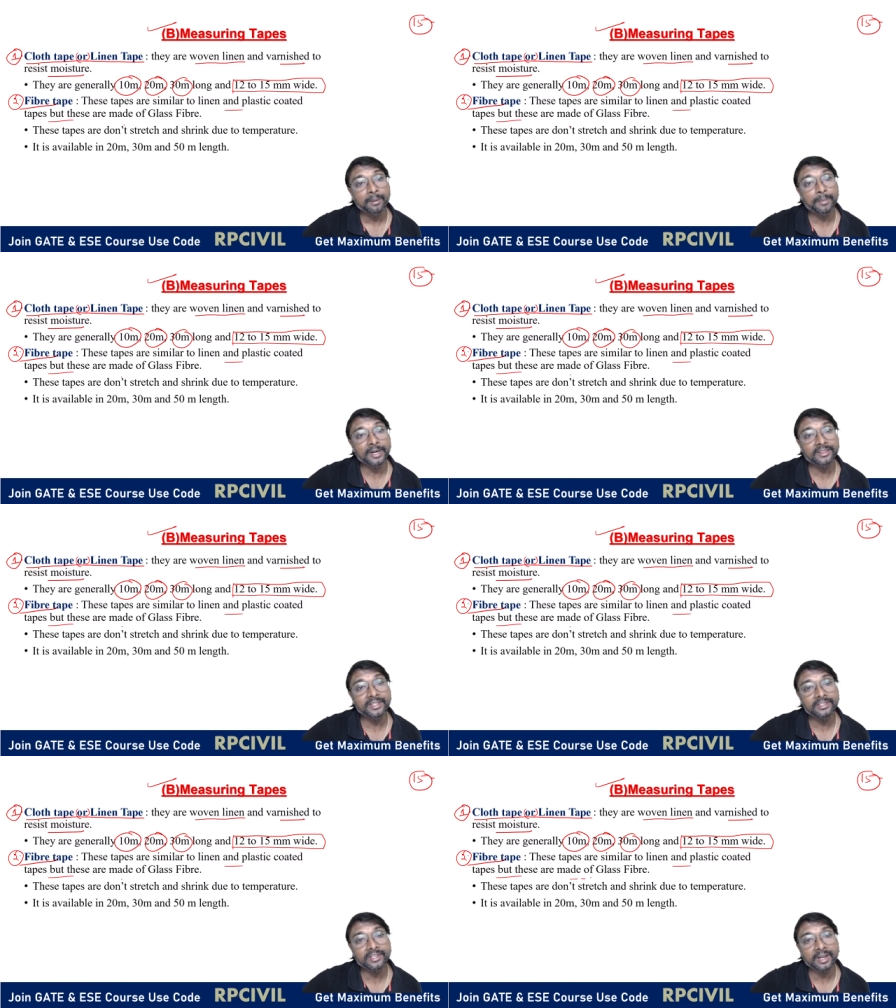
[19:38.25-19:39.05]
but
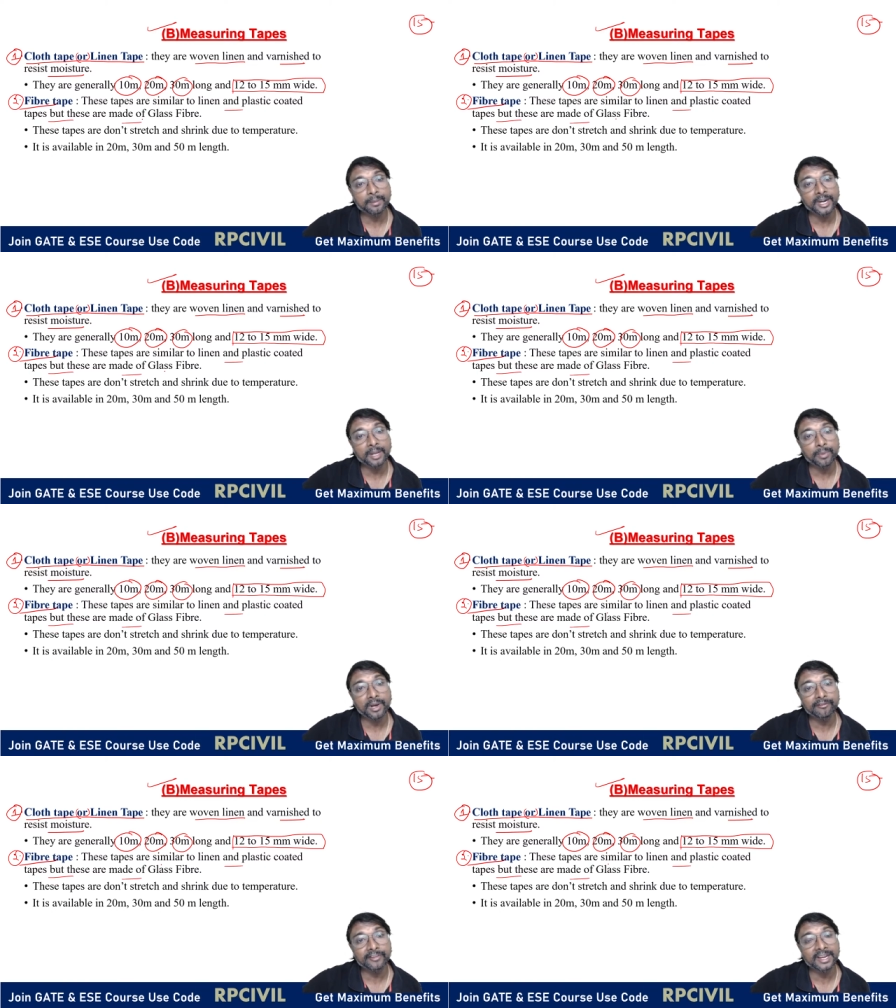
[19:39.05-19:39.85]
these are made up
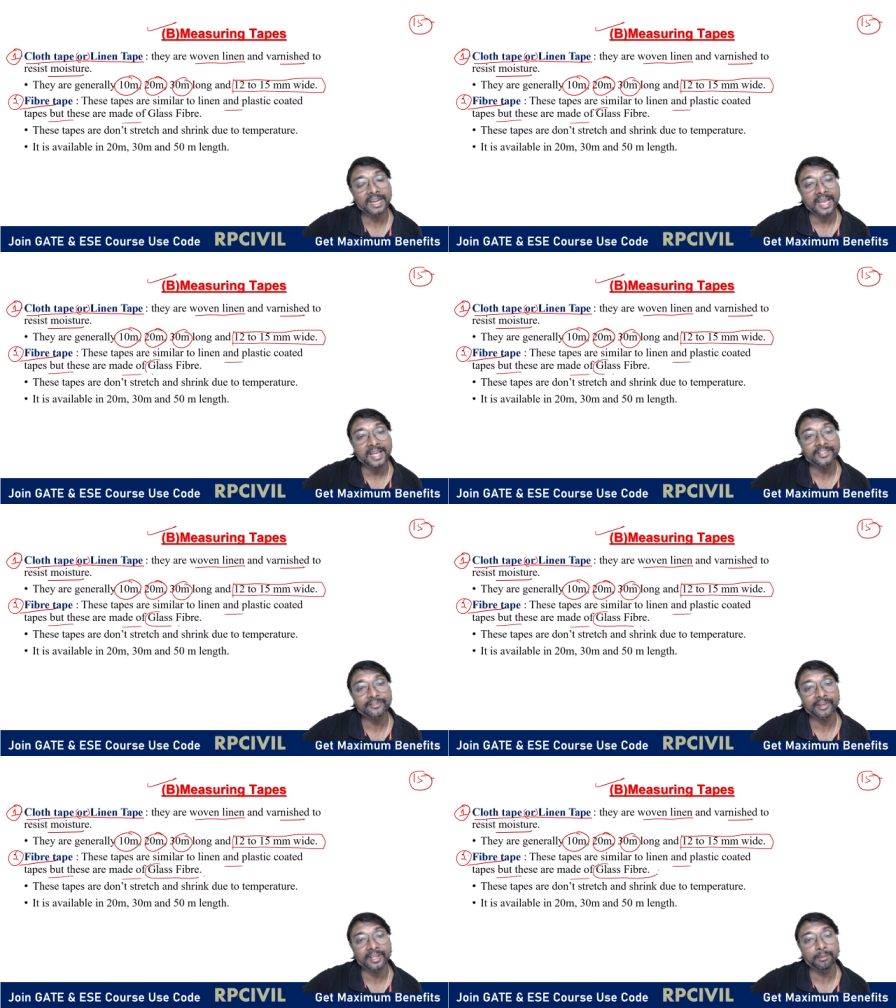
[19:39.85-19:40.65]
of glass
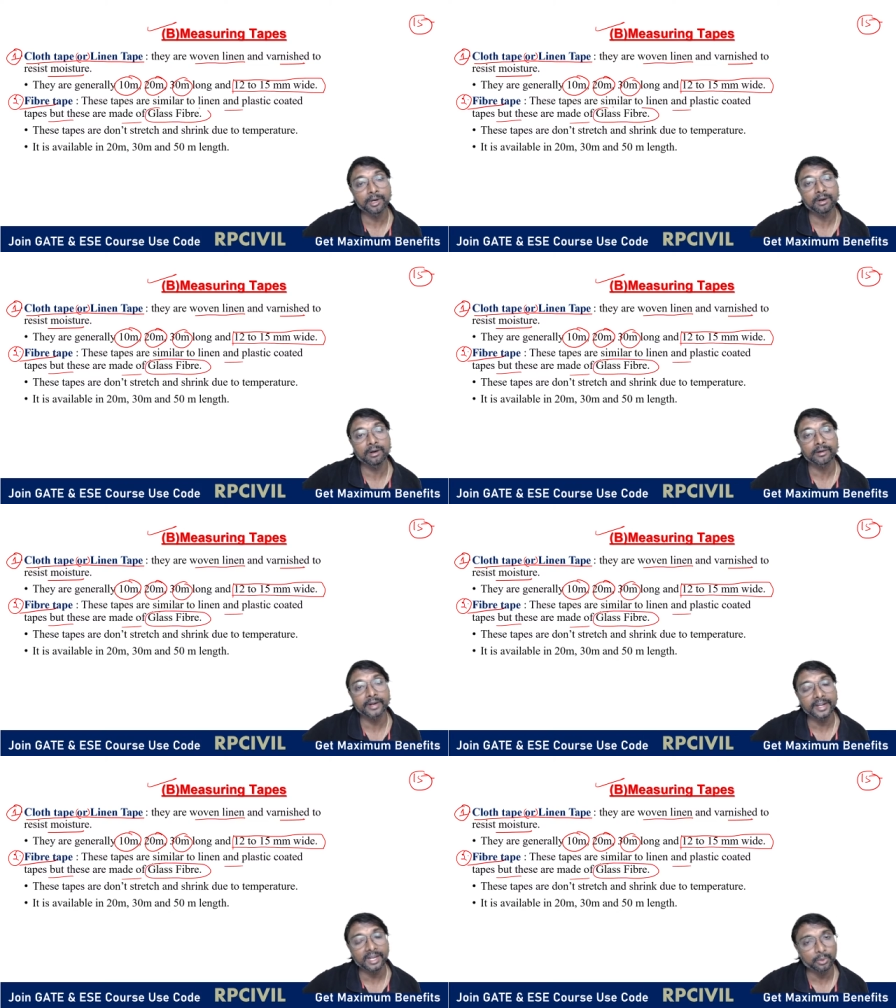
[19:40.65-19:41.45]
fiber,
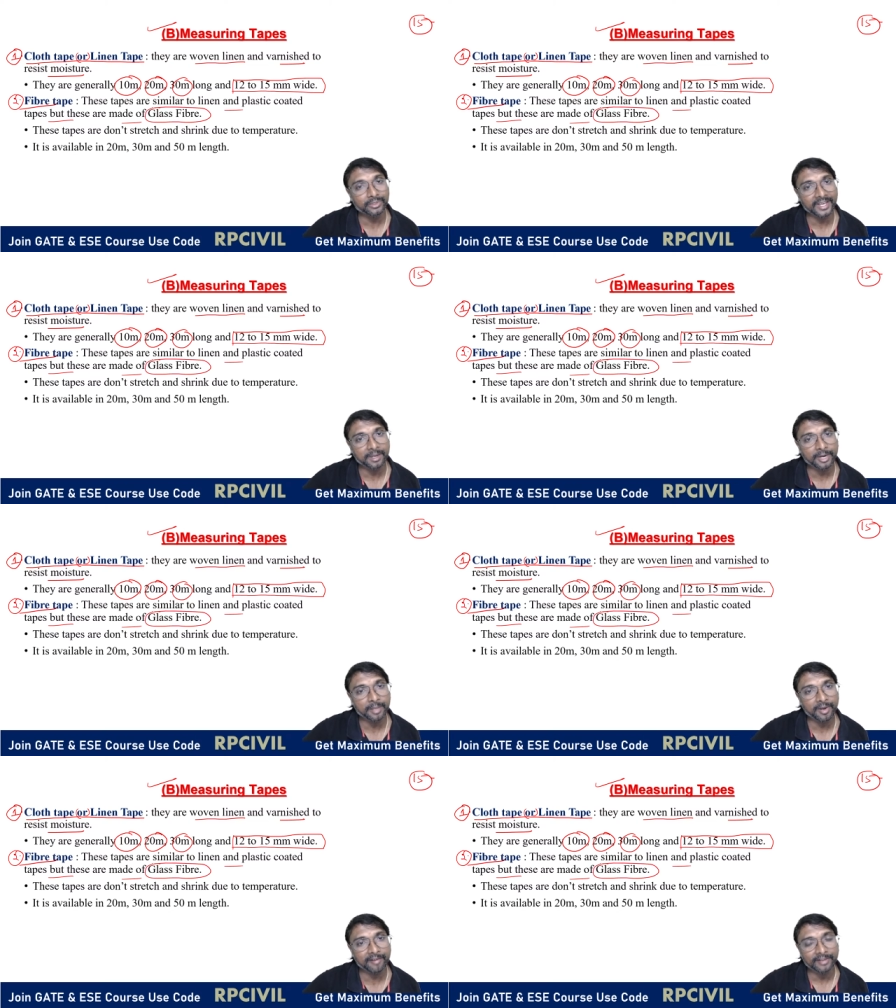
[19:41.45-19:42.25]
right? How they are made
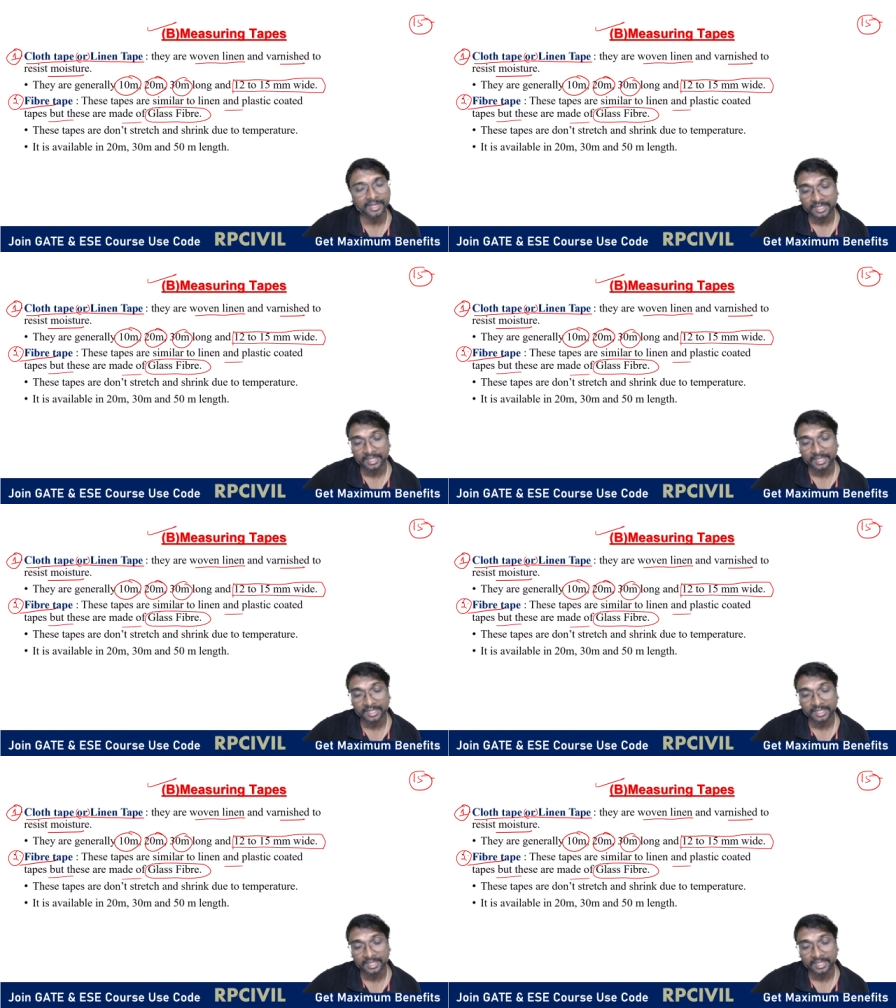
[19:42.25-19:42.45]
up of?